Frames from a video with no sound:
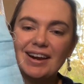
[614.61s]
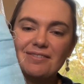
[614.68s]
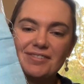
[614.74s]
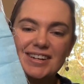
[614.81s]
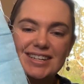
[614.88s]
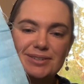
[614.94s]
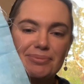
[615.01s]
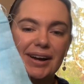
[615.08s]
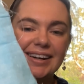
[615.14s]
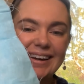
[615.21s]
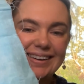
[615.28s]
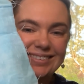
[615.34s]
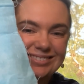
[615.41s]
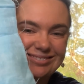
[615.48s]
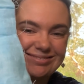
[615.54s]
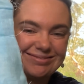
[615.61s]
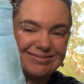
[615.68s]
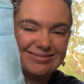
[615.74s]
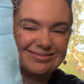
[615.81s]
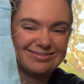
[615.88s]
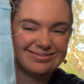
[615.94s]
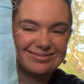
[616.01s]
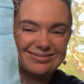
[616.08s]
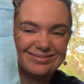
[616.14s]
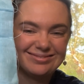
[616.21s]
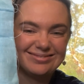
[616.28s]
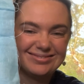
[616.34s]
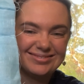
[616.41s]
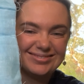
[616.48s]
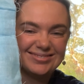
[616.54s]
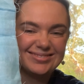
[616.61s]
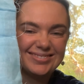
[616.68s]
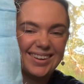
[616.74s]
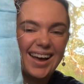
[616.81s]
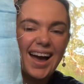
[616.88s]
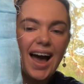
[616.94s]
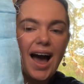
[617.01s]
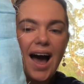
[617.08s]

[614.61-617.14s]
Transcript: it finished by now.